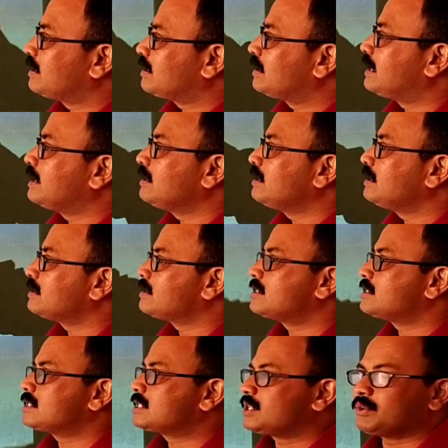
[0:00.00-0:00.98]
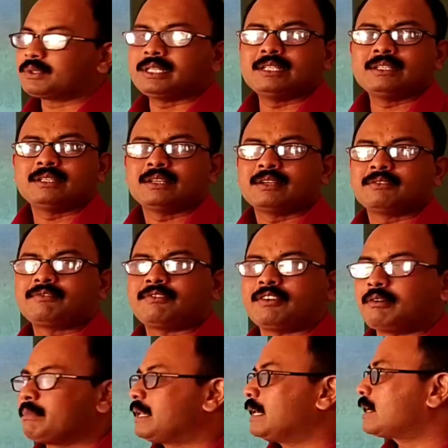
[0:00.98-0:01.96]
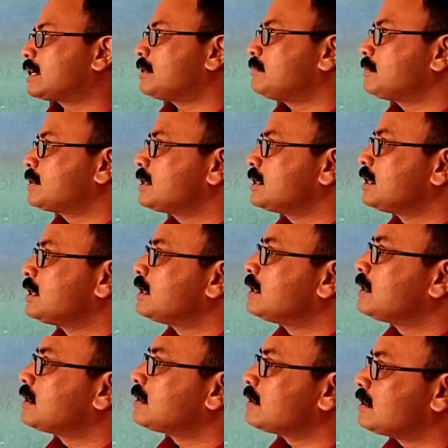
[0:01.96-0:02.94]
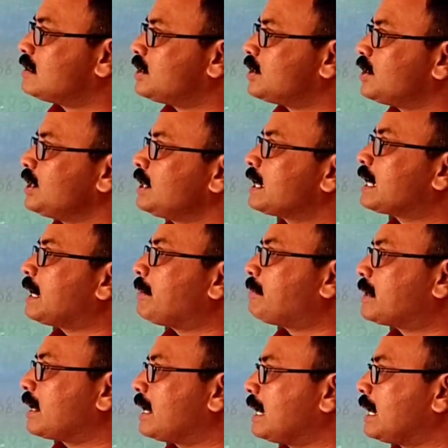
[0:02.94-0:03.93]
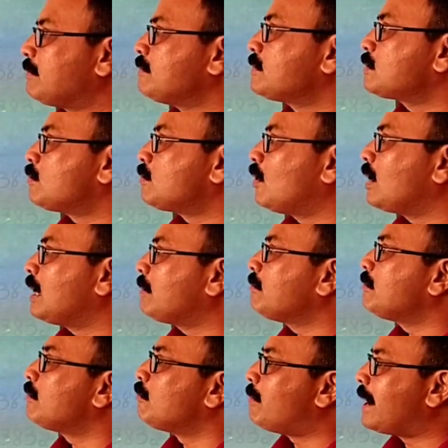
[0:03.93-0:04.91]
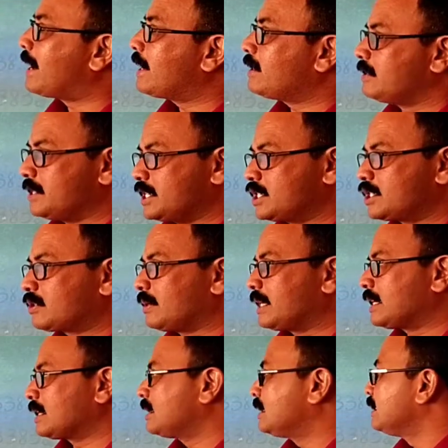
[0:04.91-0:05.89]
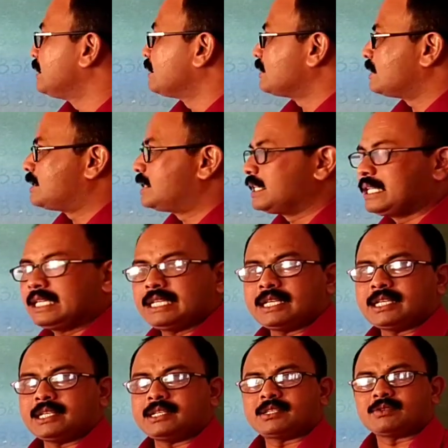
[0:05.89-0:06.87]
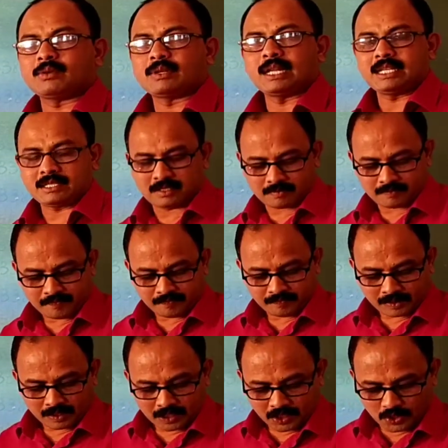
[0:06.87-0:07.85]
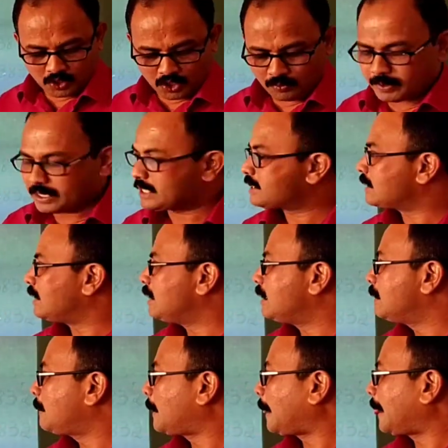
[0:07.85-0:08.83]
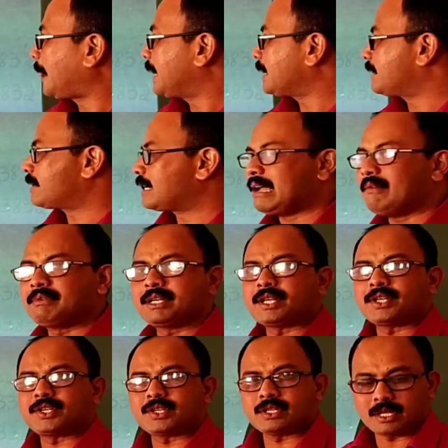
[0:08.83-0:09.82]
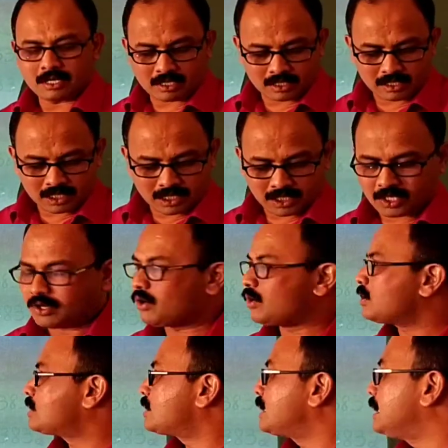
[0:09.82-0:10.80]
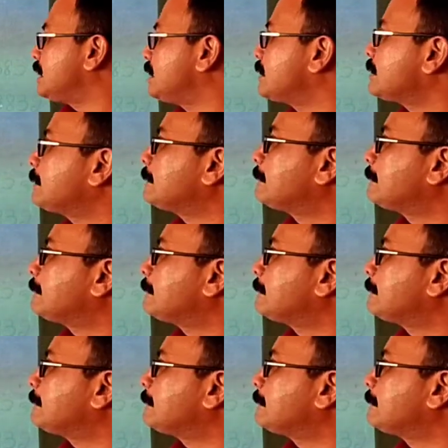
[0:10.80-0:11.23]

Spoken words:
Then this is how the formula comes. G capital M small m by d square. G is known as universal gravitational constant.